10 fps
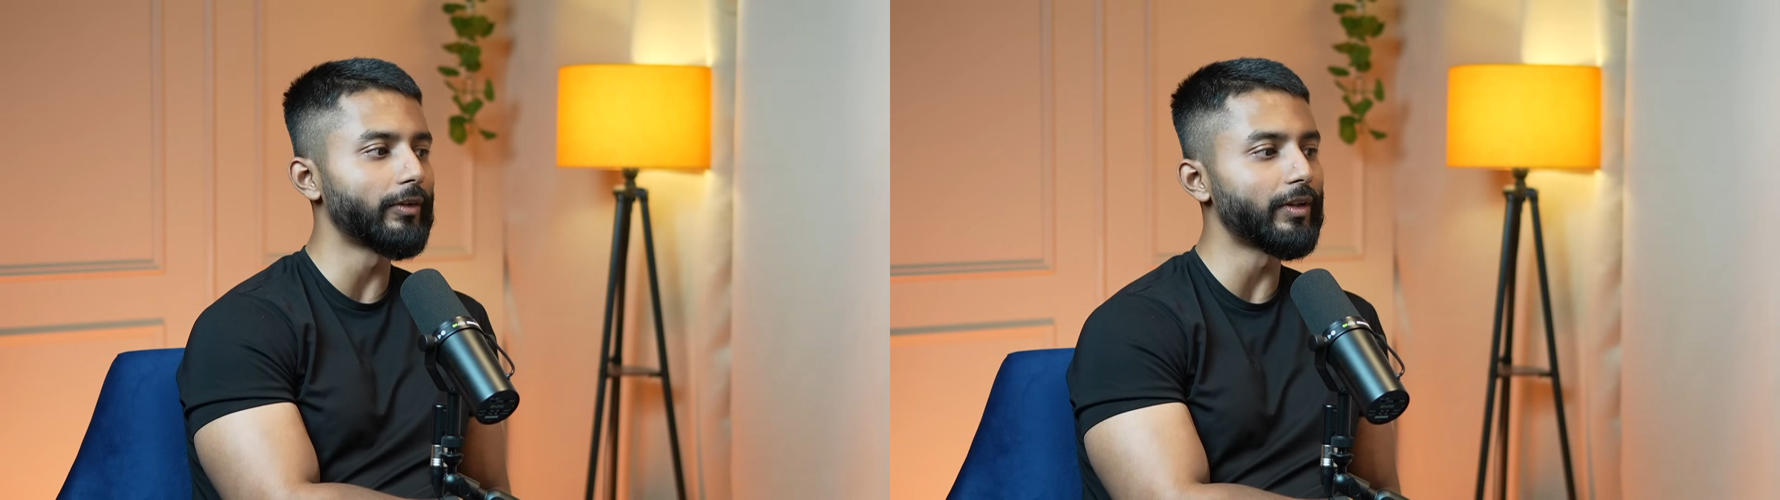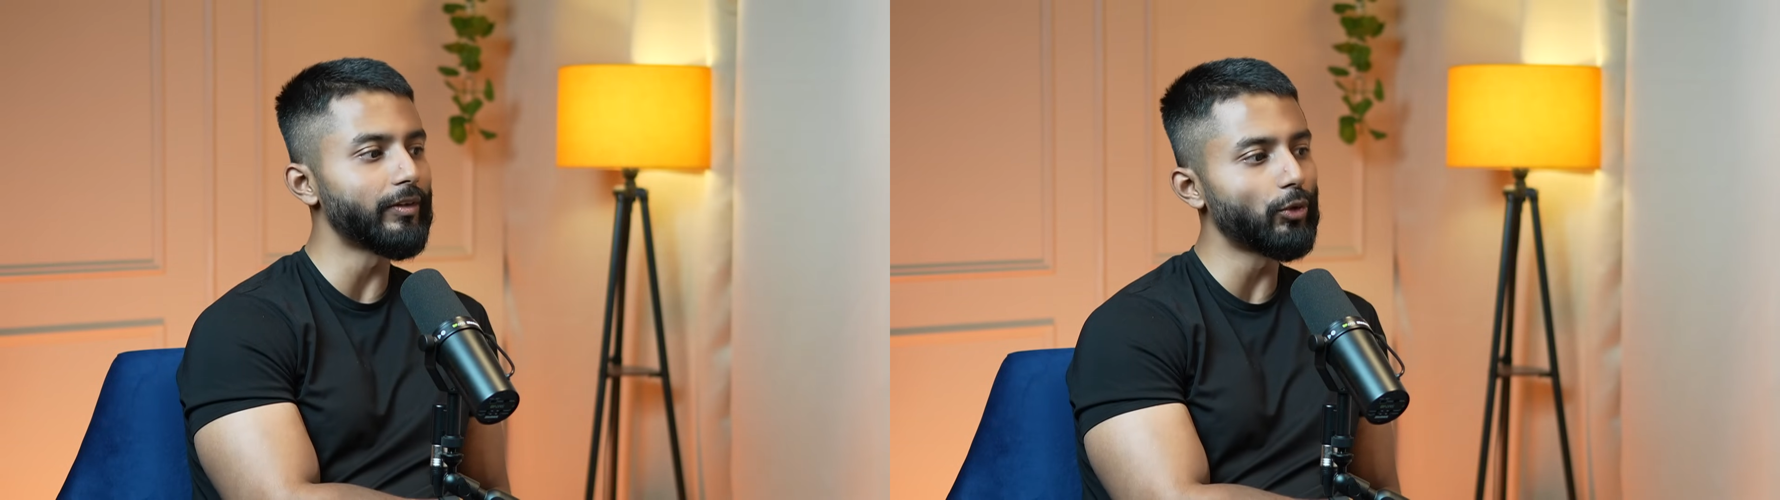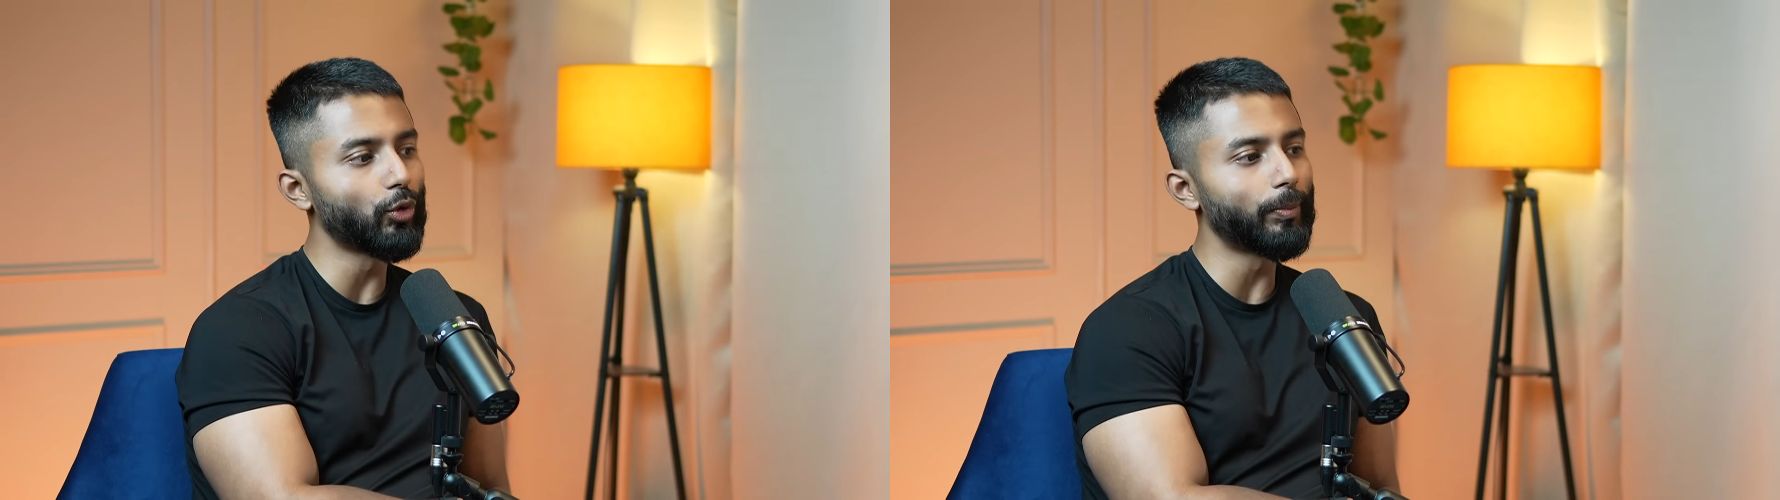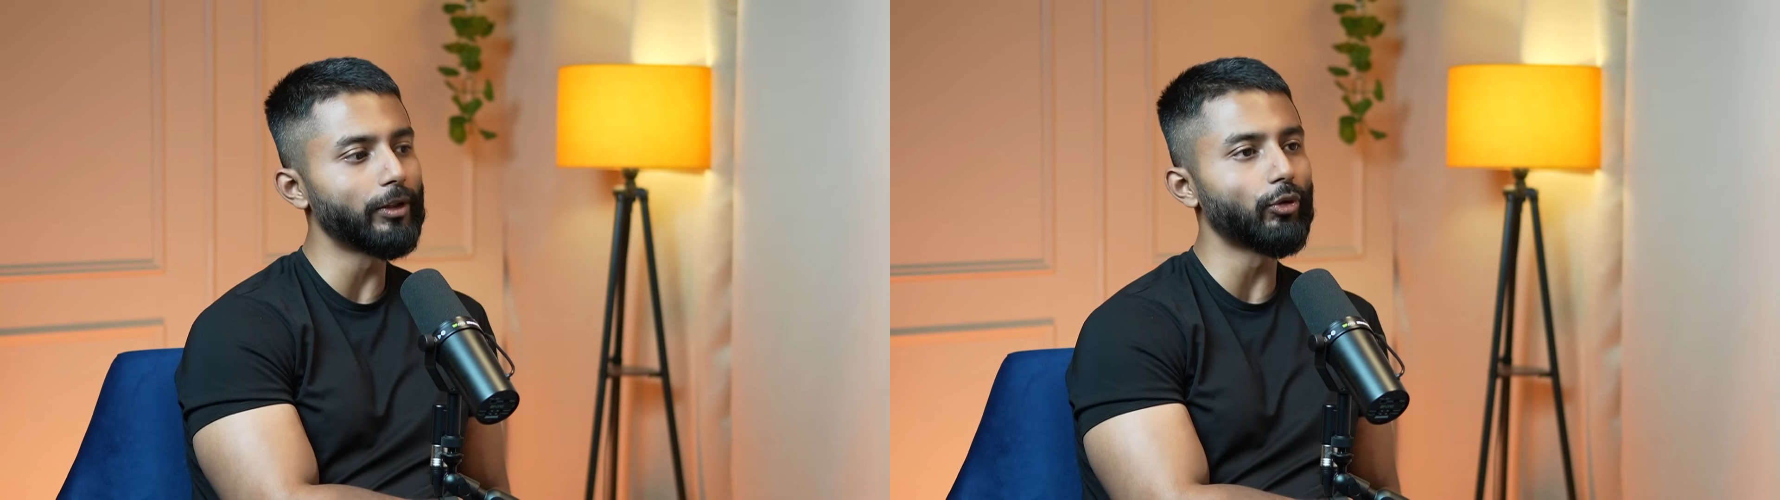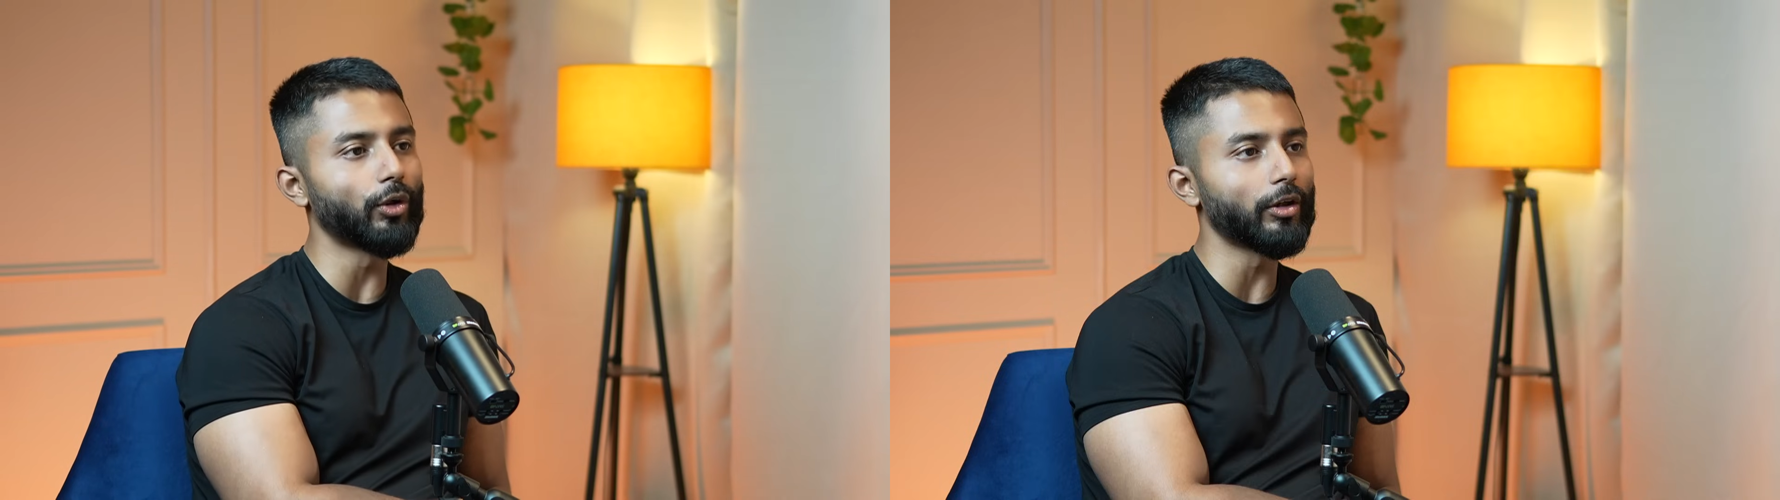it's easy to
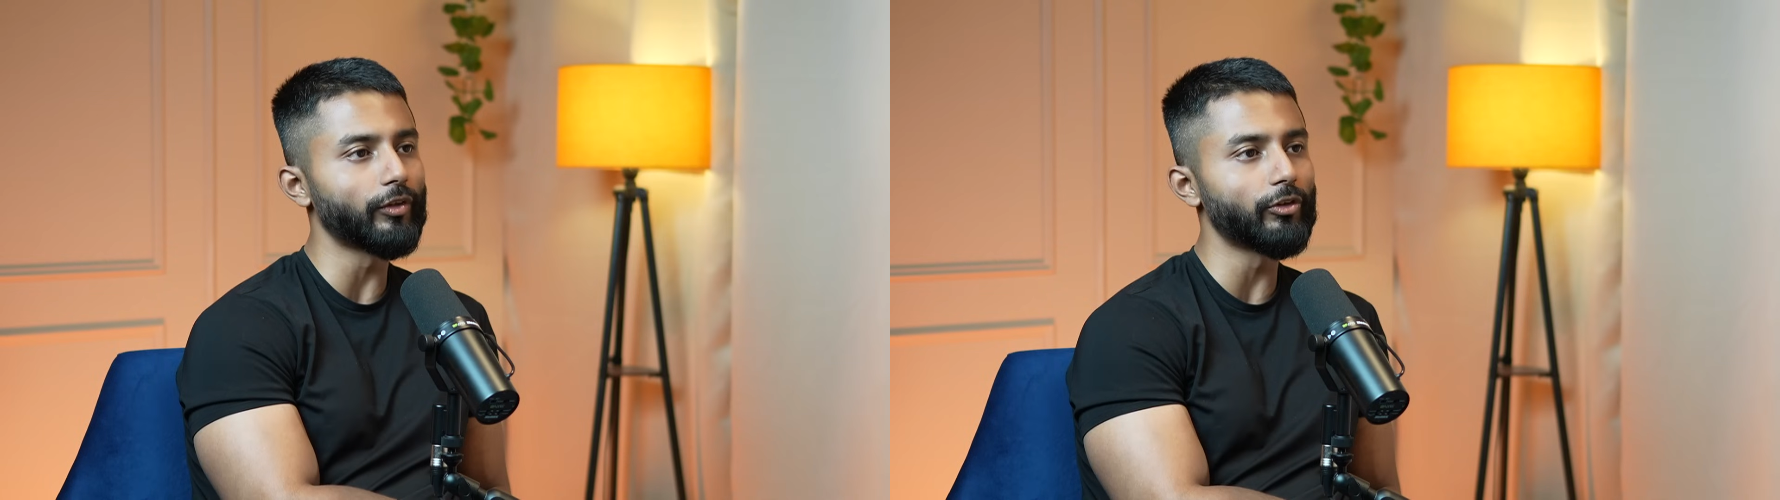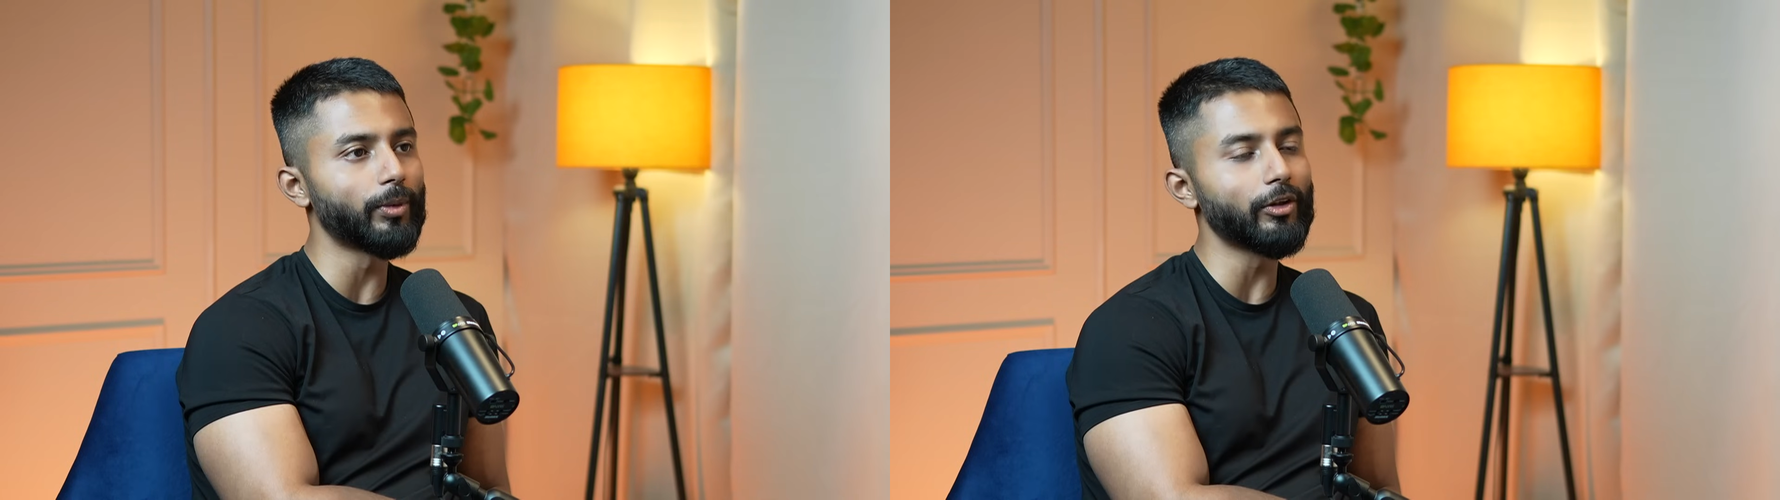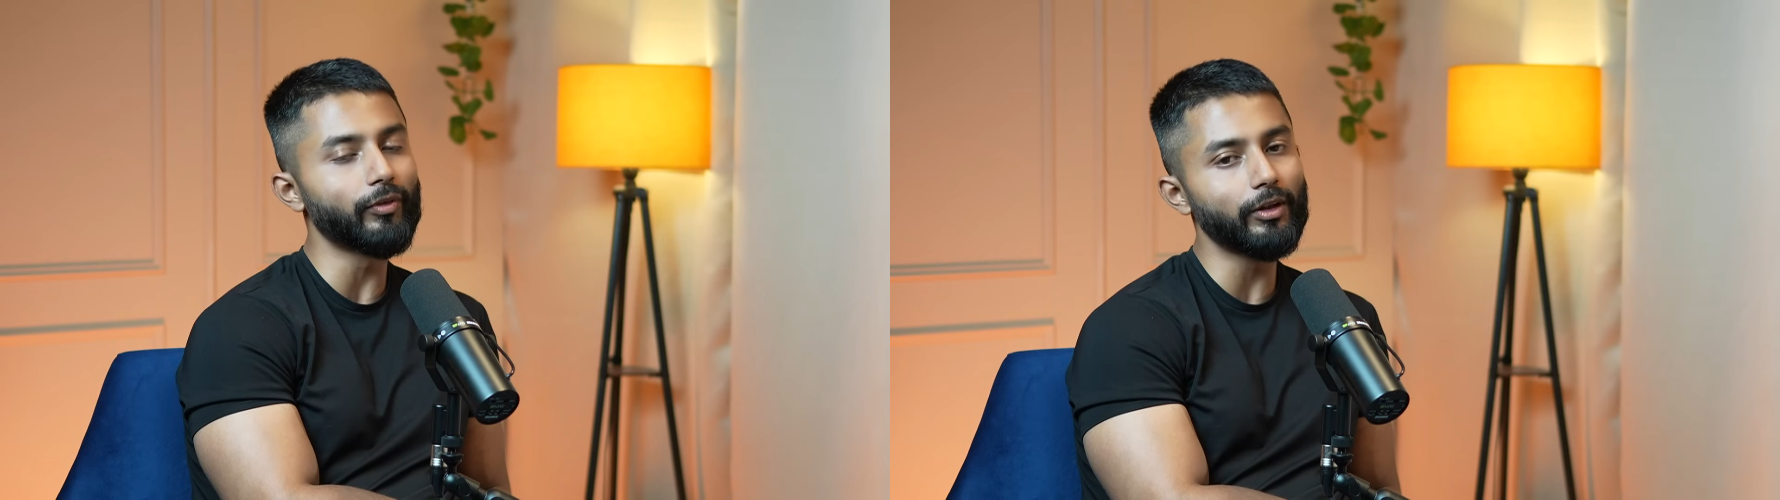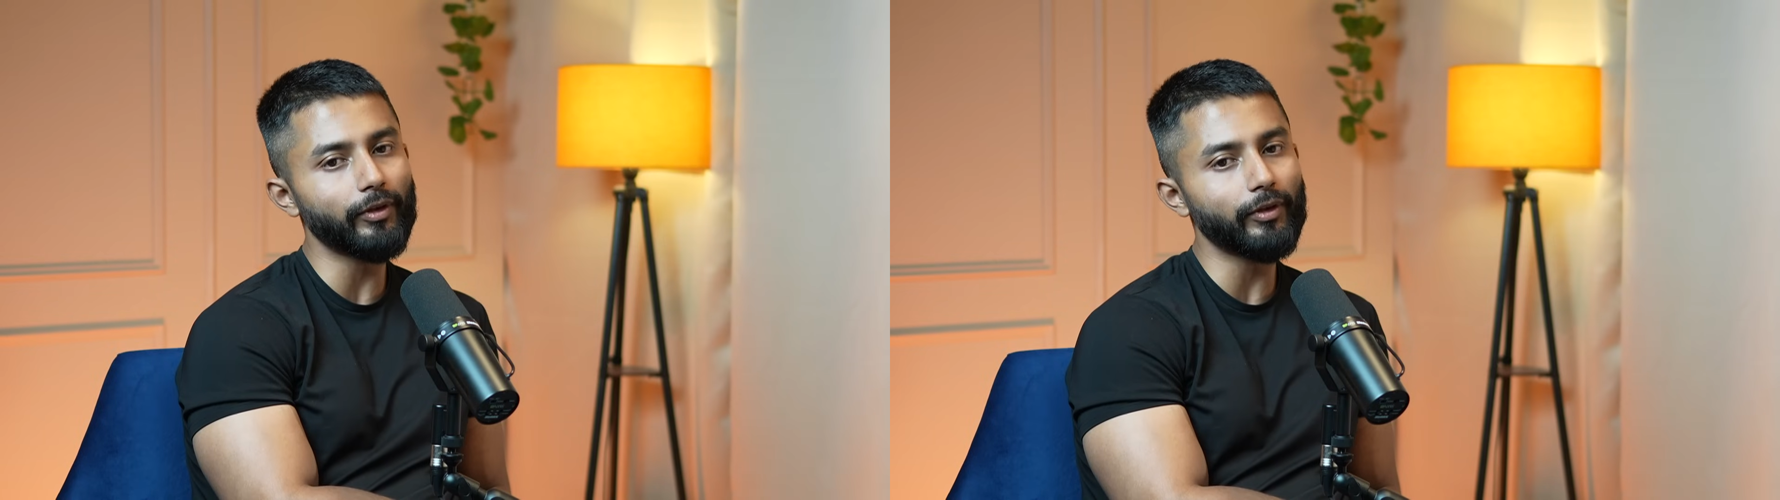open geographies, but it's very,